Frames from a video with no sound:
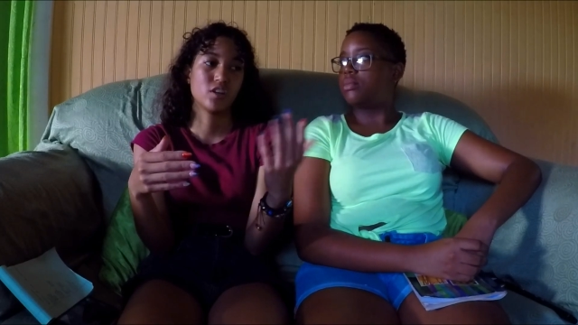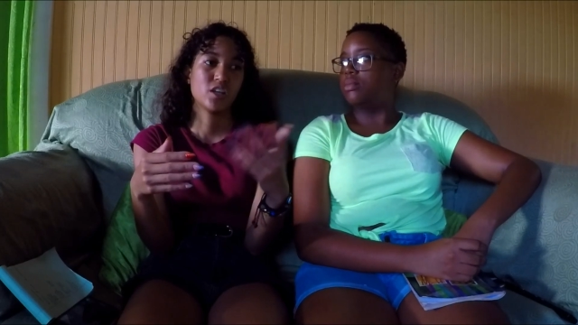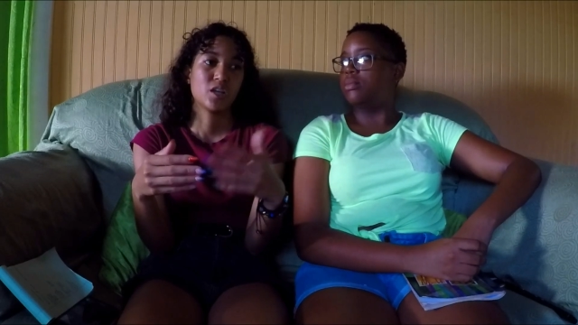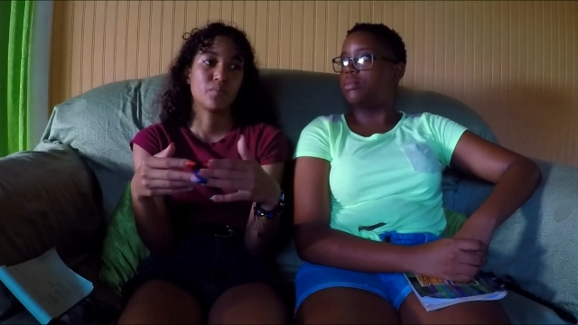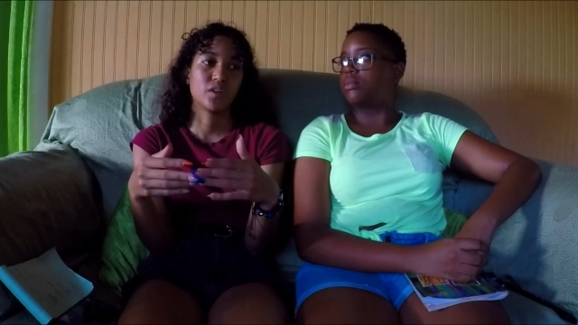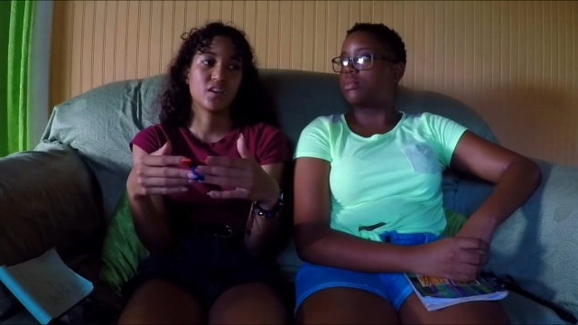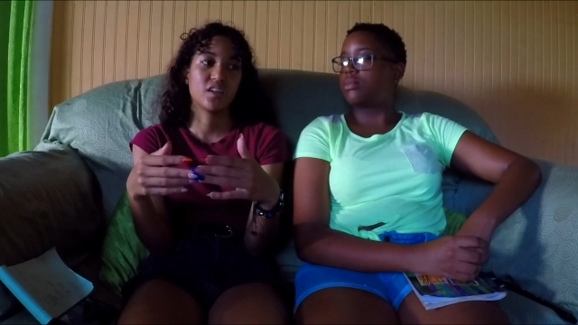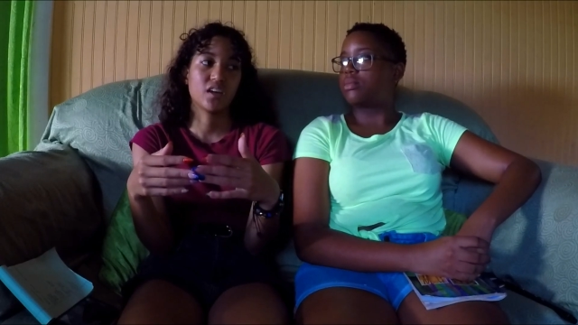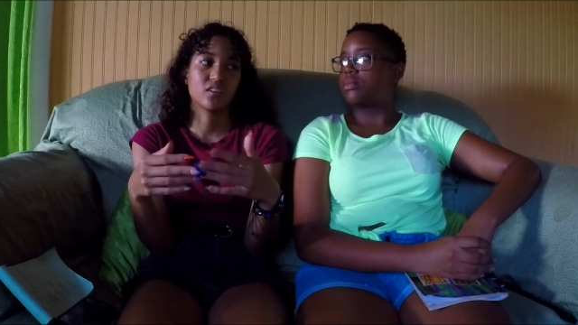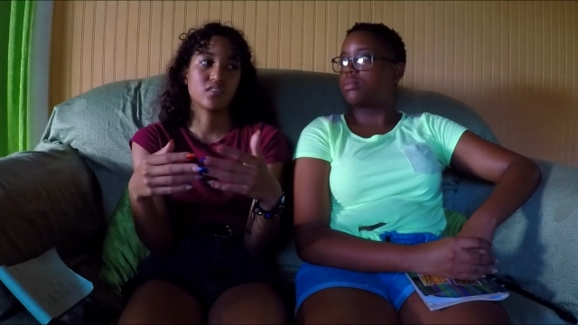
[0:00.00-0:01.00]
Speaker 1: Mm-hmm. But then
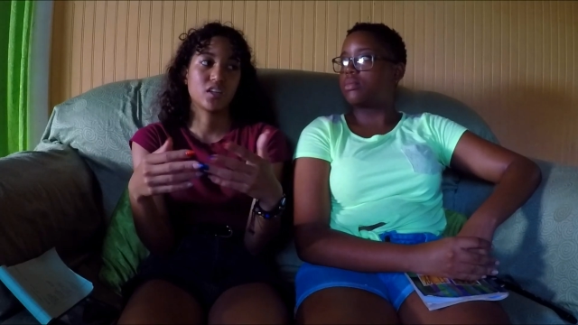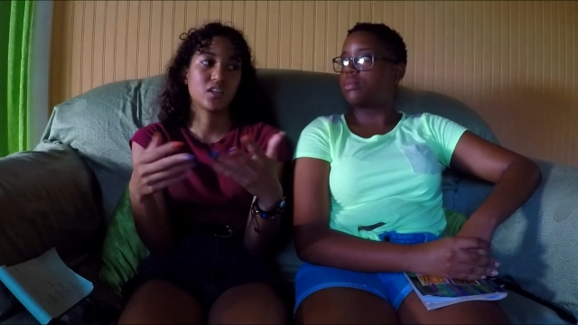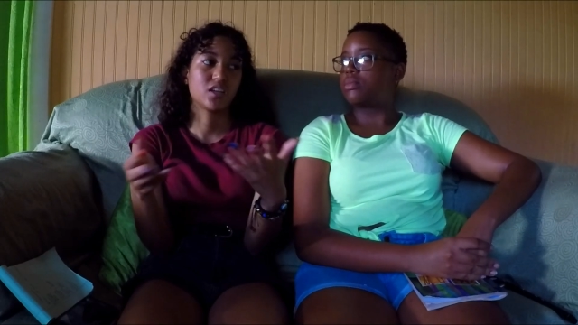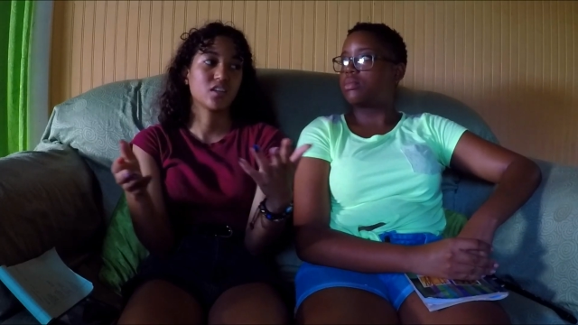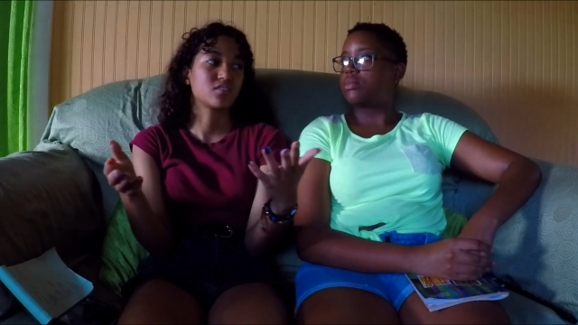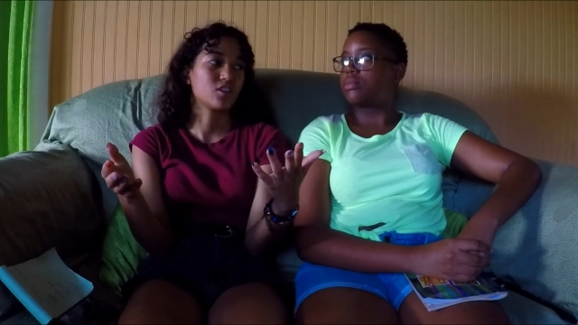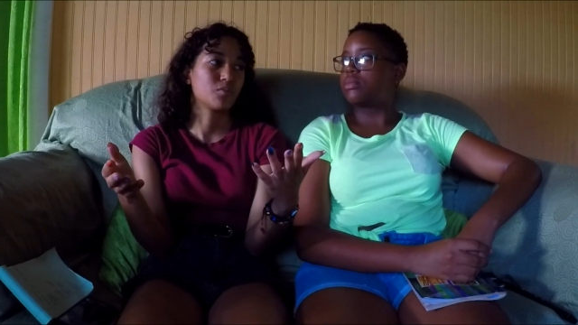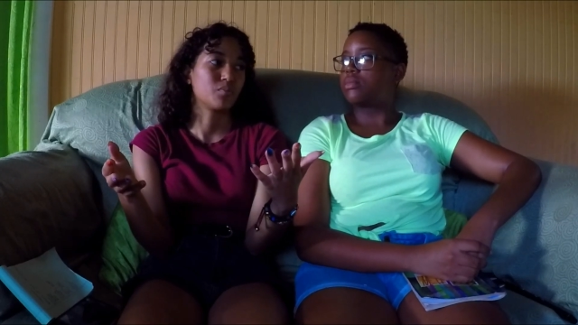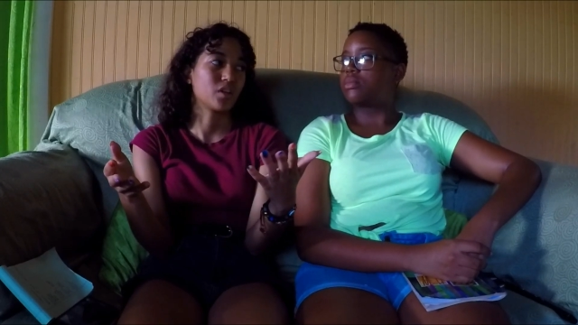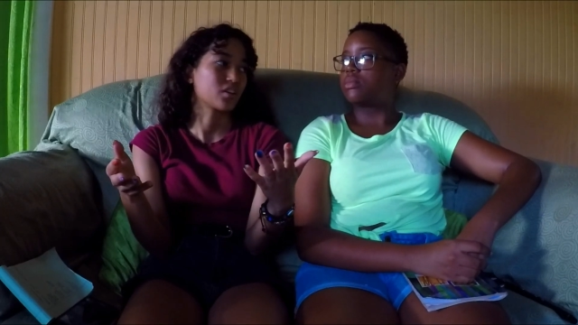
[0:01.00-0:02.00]
like they clean it
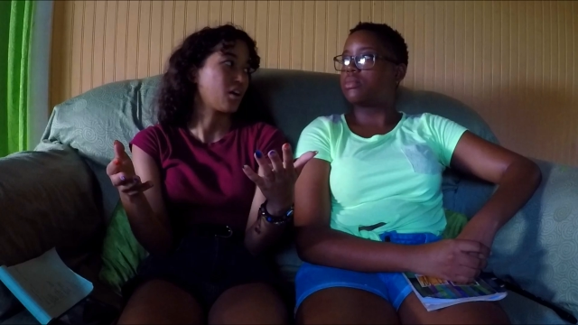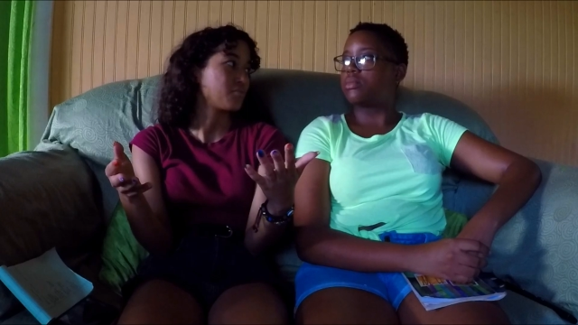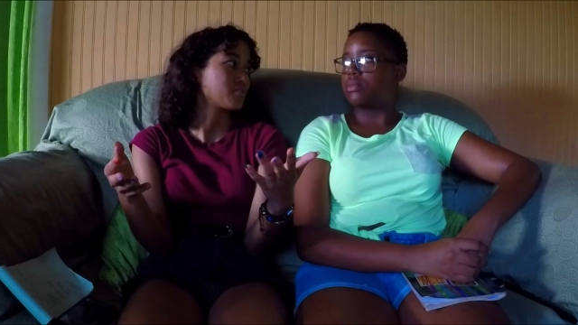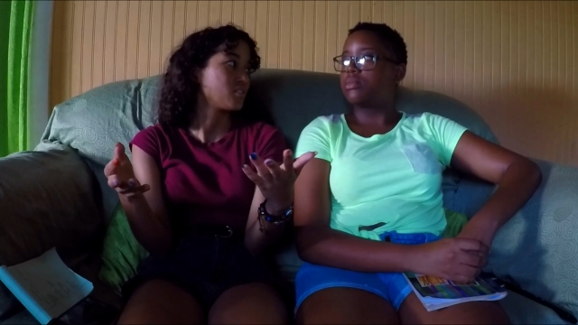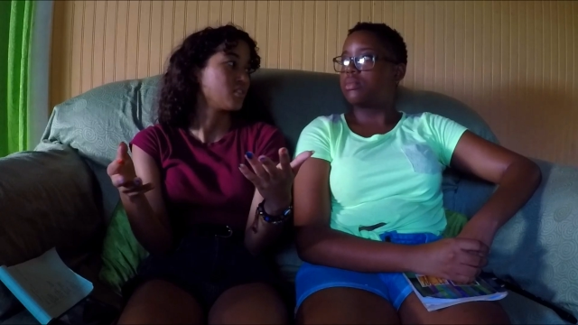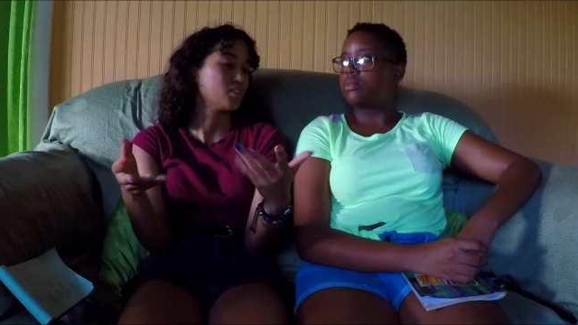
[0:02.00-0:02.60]
up like after a